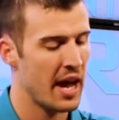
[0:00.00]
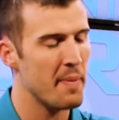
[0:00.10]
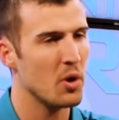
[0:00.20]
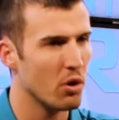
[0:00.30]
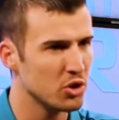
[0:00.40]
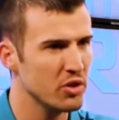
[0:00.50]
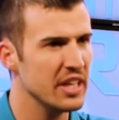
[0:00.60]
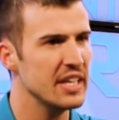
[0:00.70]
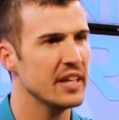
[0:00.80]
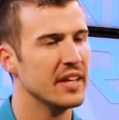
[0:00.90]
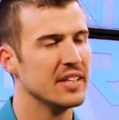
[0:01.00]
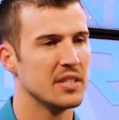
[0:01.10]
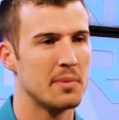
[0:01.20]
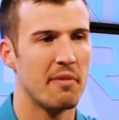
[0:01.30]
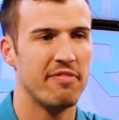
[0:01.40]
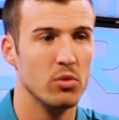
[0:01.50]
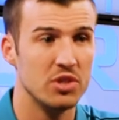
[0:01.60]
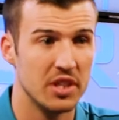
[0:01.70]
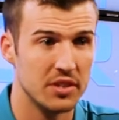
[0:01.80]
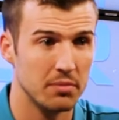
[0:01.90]
And then you also need some type of phone
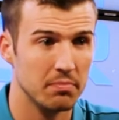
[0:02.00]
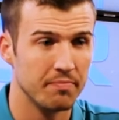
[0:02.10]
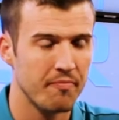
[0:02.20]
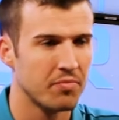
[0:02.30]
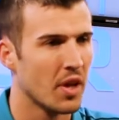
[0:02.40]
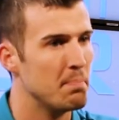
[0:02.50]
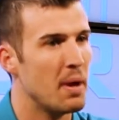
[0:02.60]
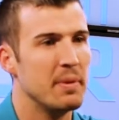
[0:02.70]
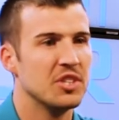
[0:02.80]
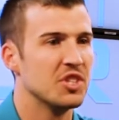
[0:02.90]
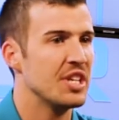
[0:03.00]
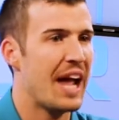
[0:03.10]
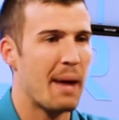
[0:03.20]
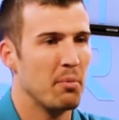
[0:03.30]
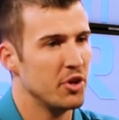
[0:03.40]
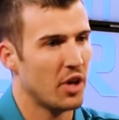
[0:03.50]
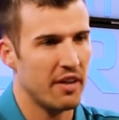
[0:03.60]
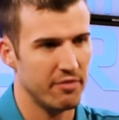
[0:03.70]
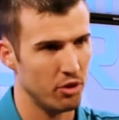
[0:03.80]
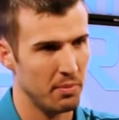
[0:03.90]
system. Maybe it's just an app on your
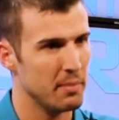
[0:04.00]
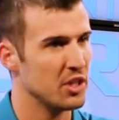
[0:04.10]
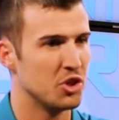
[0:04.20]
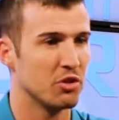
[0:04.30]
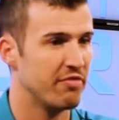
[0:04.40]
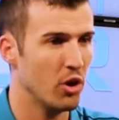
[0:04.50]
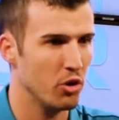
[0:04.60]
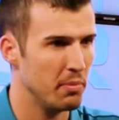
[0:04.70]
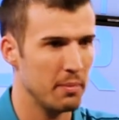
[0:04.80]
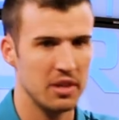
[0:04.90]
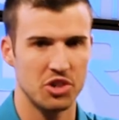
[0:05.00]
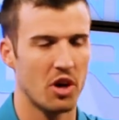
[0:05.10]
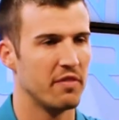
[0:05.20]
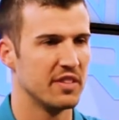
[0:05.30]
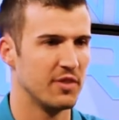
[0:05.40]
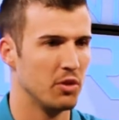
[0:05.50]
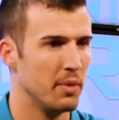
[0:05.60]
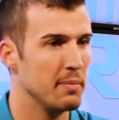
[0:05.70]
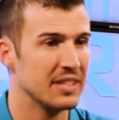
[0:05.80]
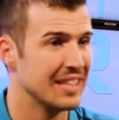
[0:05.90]
iPhone. Maybe it's your phone. Maybe it's your office phone.
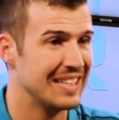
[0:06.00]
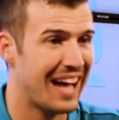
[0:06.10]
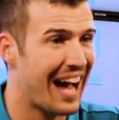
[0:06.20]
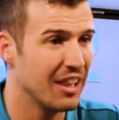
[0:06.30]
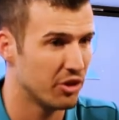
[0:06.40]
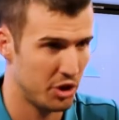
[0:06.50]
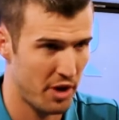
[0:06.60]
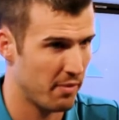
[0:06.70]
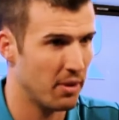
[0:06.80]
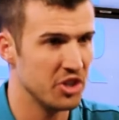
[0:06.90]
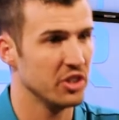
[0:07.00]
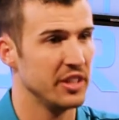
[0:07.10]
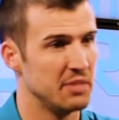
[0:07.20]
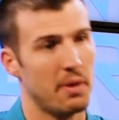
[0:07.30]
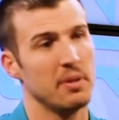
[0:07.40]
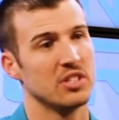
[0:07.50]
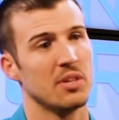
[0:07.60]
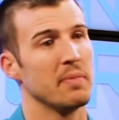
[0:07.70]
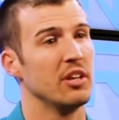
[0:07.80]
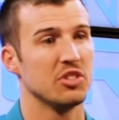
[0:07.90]
Maybe it's a dialer and you have a bunch of leads. Maybe it's
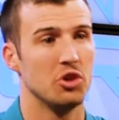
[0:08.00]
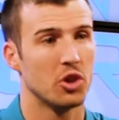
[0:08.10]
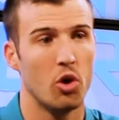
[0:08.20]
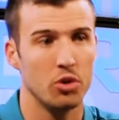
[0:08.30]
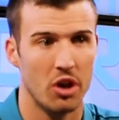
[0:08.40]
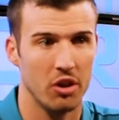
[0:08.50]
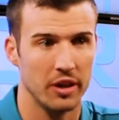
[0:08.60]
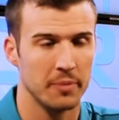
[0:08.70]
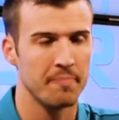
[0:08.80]
something else and you're cold calling.